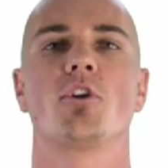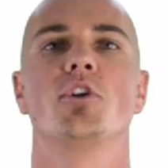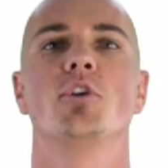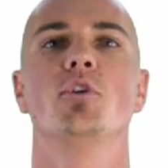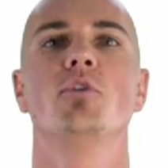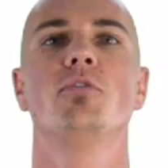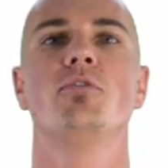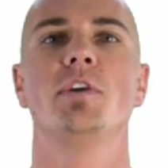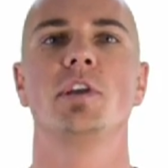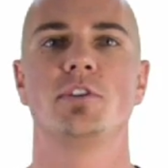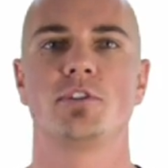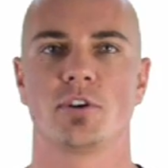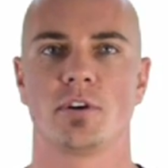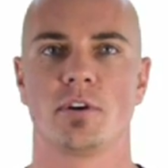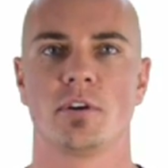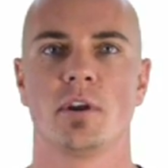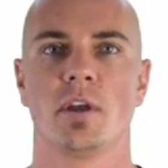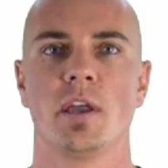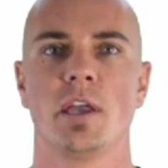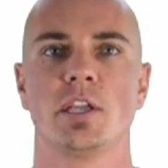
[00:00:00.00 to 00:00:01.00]
new
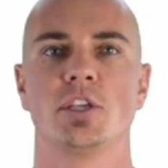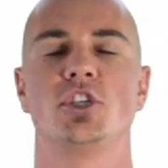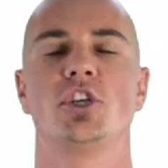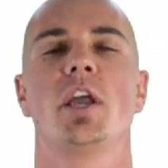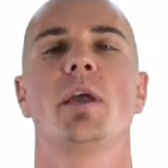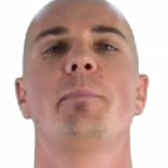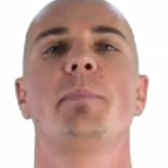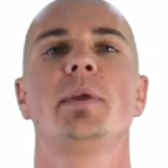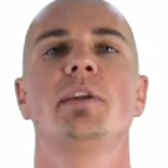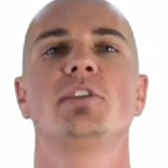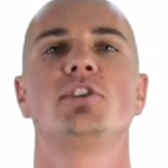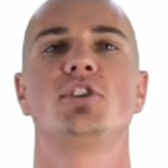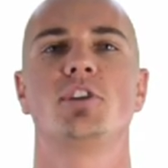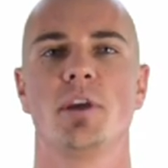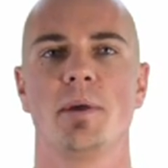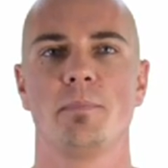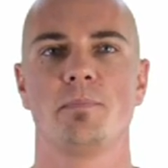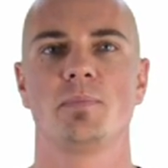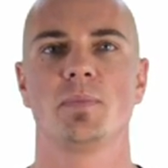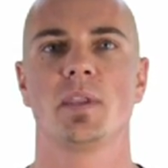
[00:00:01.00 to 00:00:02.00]
feature,
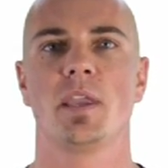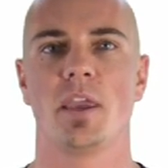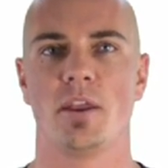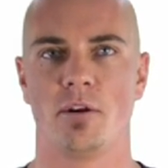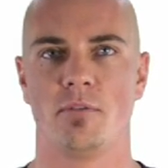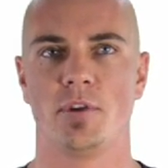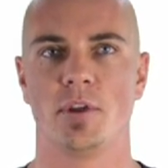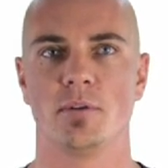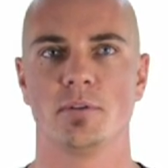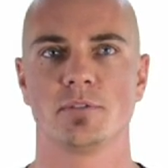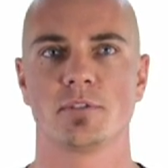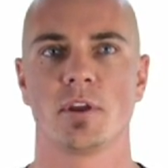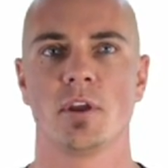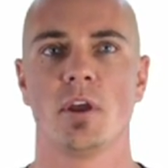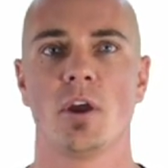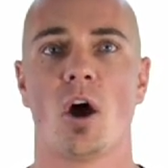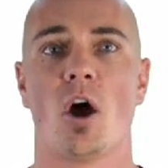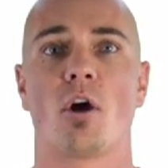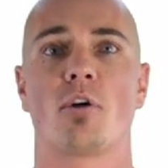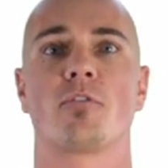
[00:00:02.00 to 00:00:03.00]
Championship Interviews.
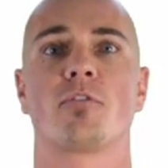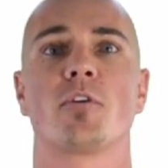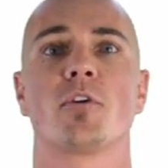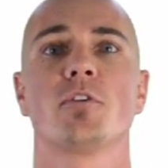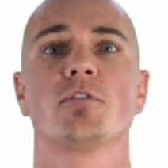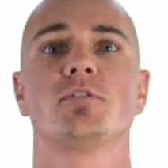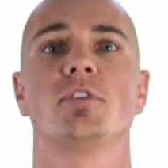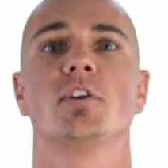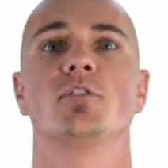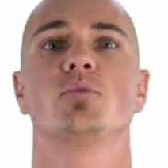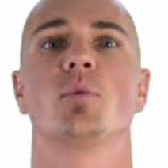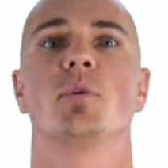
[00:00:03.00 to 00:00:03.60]
Our first is